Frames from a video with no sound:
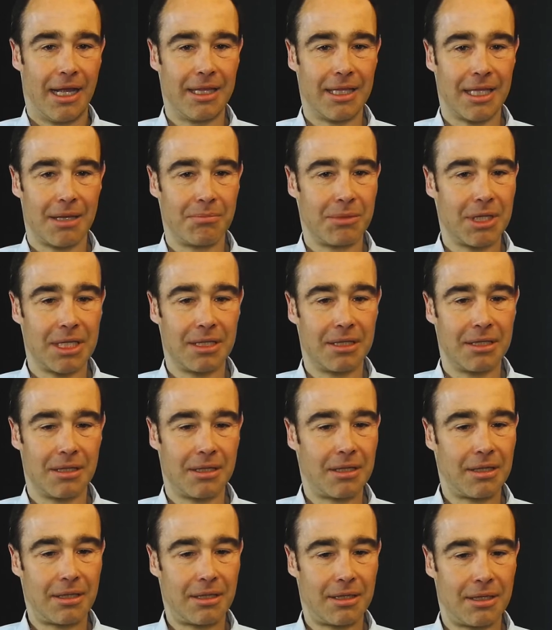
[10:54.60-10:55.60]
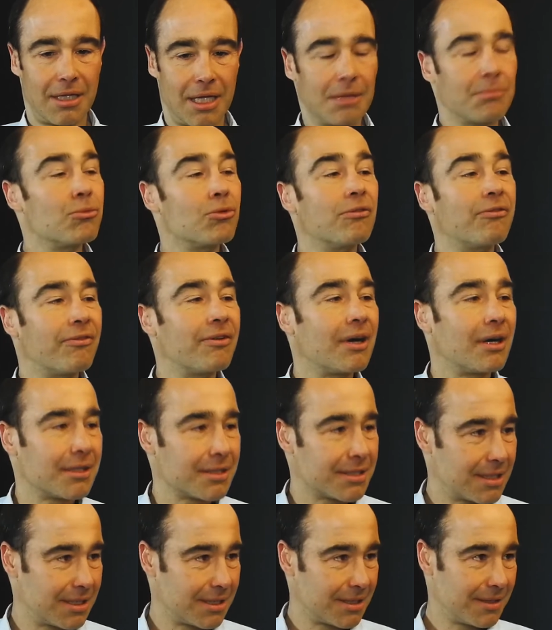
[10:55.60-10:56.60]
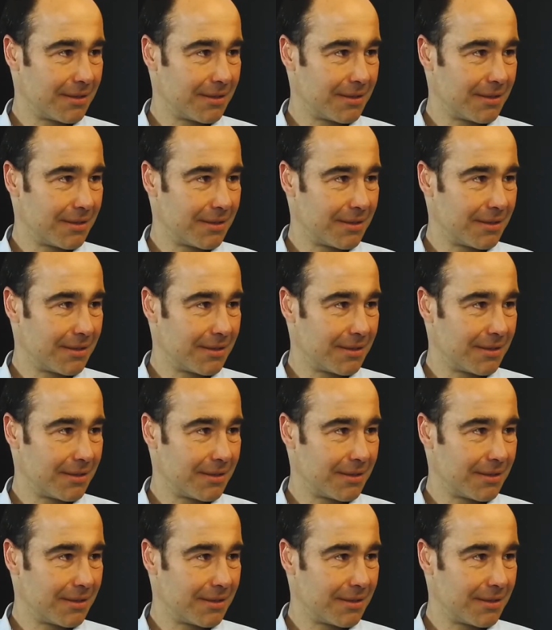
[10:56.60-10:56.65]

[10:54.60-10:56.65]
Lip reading: and I mean, they move fast.